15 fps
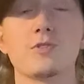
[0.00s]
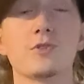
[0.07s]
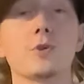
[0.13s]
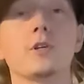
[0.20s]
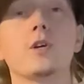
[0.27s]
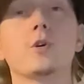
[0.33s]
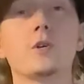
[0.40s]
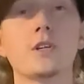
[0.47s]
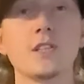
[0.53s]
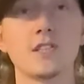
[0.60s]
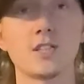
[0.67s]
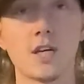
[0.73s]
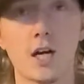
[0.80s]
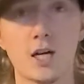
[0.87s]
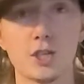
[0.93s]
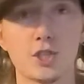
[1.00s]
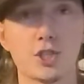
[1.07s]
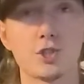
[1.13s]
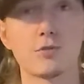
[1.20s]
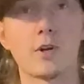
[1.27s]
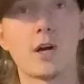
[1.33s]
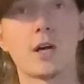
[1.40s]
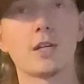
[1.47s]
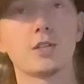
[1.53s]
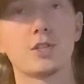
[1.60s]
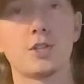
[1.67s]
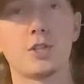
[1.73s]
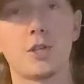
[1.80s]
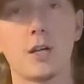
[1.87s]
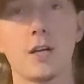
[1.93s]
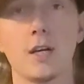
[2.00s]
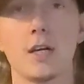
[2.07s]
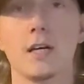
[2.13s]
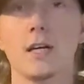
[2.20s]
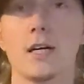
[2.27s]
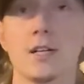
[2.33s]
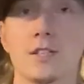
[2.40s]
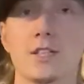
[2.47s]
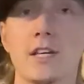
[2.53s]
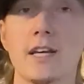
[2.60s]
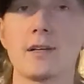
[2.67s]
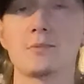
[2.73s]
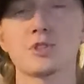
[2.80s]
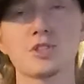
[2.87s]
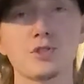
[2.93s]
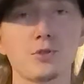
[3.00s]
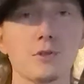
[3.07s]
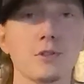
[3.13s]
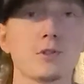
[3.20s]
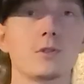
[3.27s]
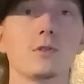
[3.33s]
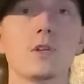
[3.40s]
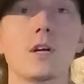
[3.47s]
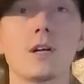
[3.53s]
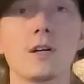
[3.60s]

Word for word: of Toyota and Dodge Garage. Today I'm just going to do a little